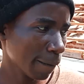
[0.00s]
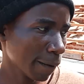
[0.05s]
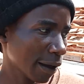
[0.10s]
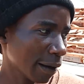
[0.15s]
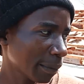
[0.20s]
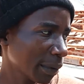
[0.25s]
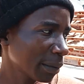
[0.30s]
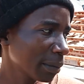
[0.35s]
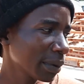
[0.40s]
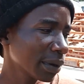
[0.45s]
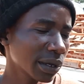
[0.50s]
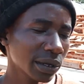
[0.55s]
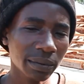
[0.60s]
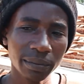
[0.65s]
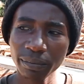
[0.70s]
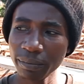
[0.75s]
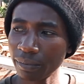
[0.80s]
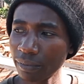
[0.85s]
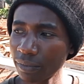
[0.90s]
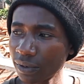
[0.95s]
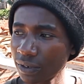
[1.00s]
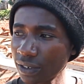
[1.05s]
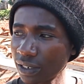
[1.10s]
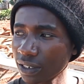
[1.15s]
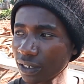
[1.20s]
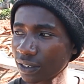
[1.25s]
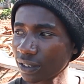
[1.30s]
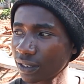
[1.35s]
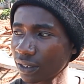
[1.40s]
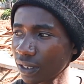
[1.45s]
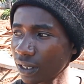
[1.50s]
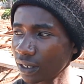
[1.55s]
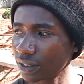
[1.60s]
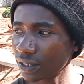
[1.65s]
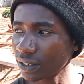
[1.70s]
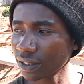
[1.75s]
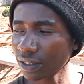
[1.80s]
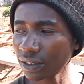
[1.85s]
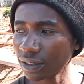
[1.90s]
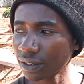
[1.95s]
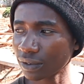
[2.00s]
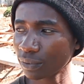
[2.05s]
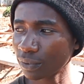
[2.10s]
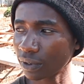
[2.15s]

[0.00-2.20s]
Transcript: Maybe the thing